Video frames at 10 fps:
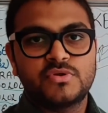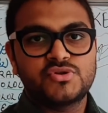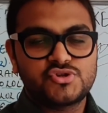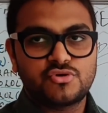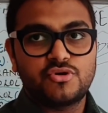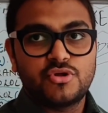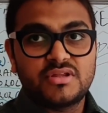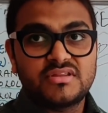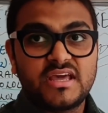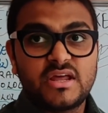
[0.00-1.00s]
so
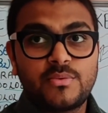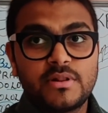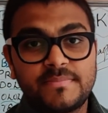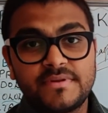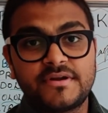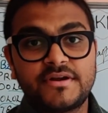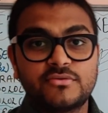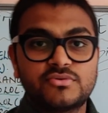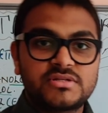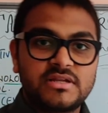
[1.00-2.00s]
there will be
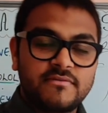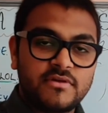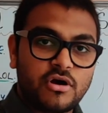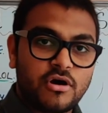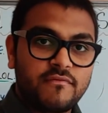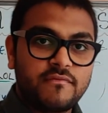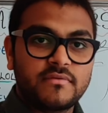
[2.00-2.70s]
reduced level of